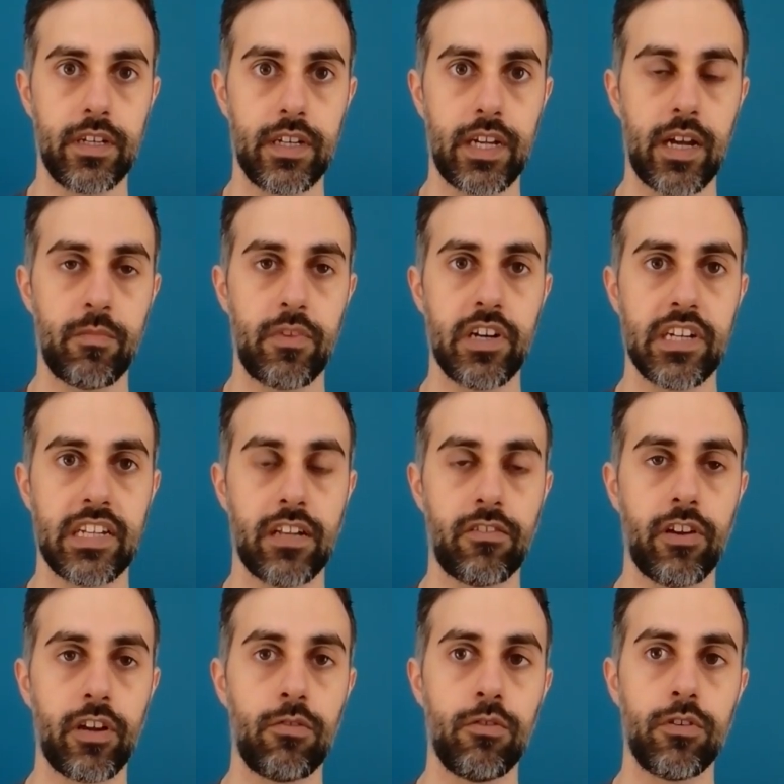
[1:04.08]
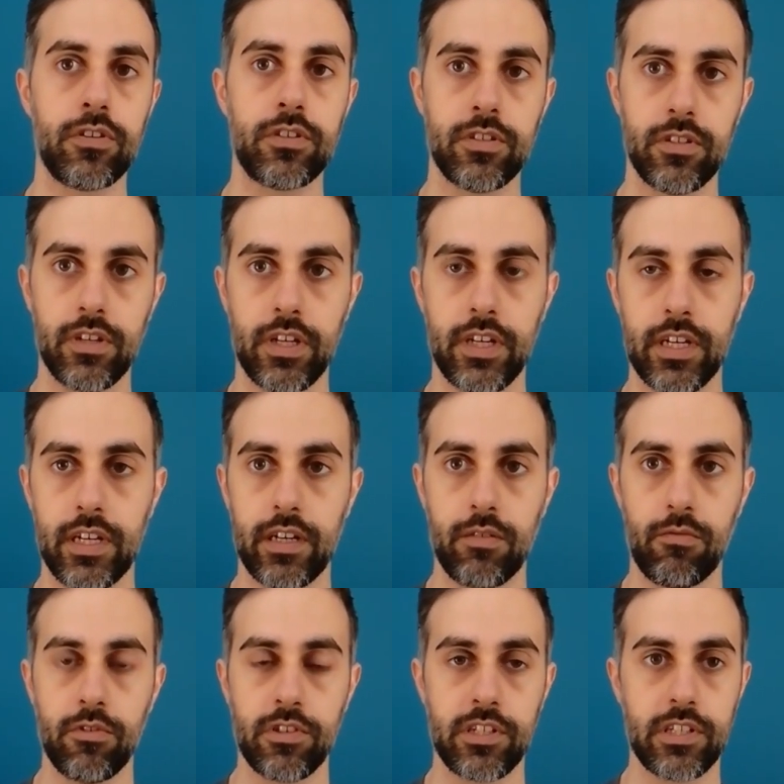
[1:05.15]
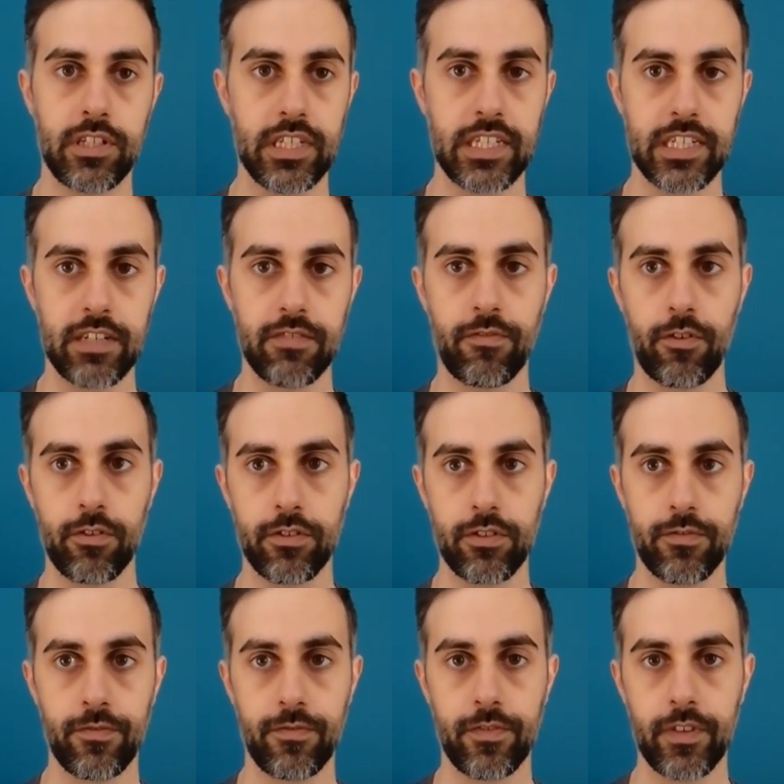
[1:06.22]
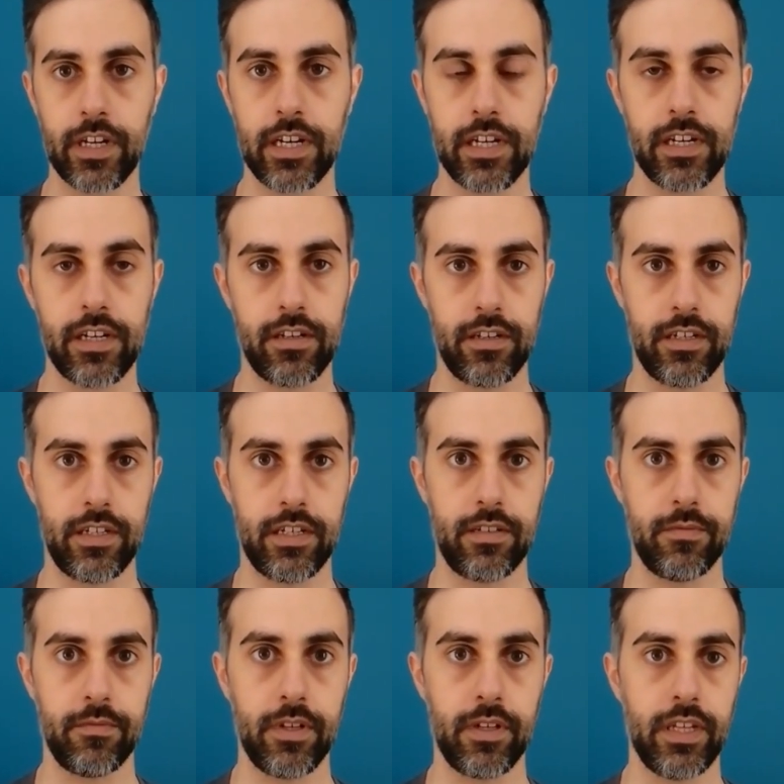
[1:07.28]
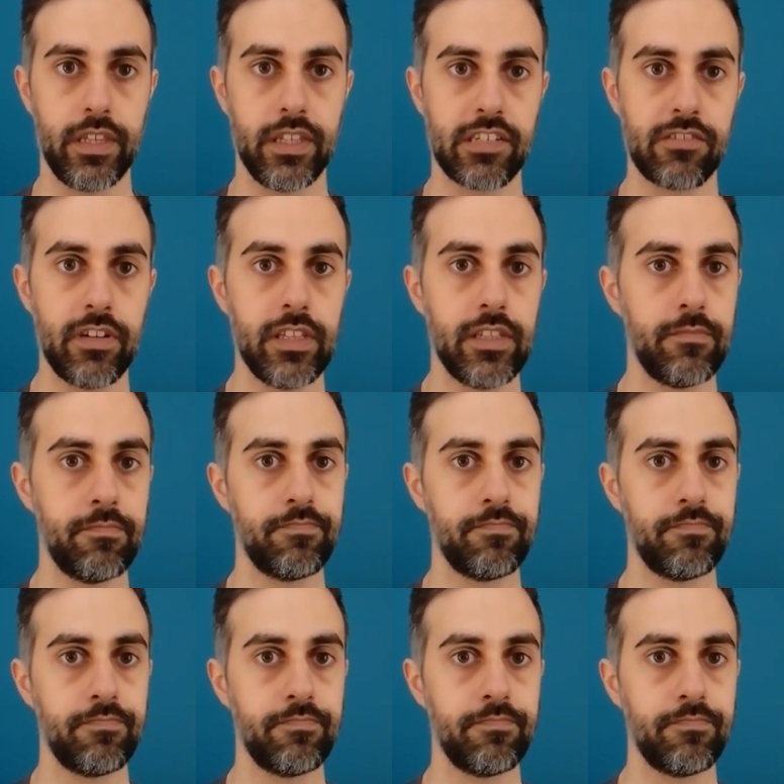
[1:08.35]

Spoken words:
cameras that record what is in front of the car in the street.